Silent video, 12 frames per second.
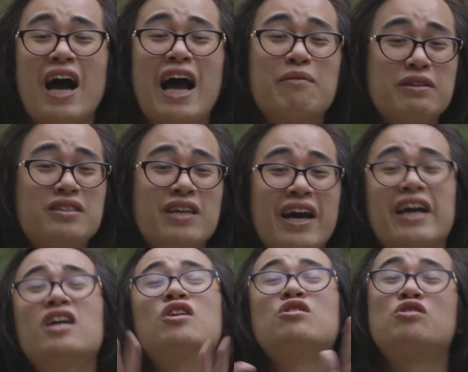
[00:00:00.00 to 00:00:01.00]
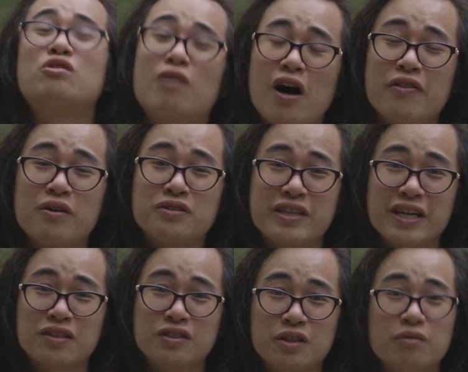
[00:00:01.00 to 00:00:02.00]
I would say do all those
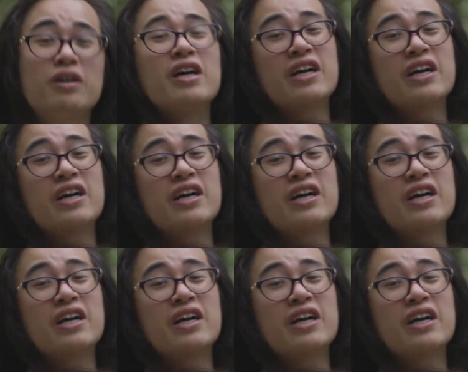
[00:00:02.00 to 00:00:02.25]
things too.